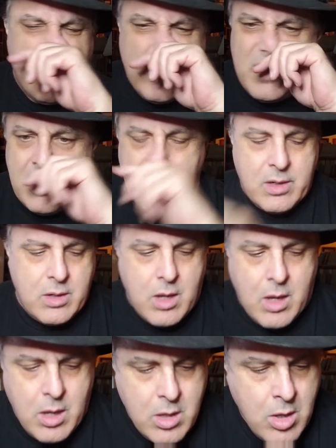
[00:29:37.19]

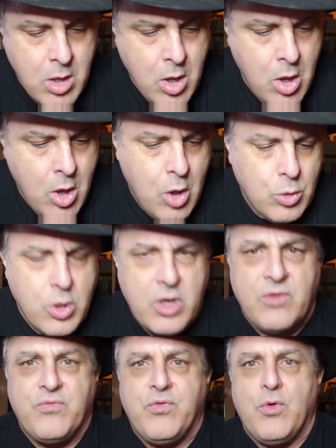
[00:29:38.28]
and
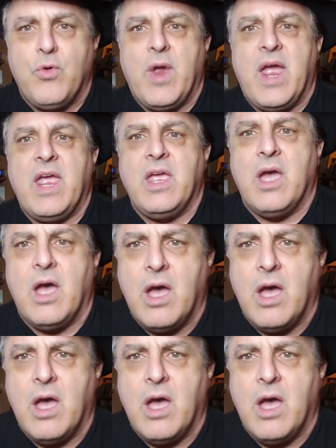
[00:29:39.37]
looking for a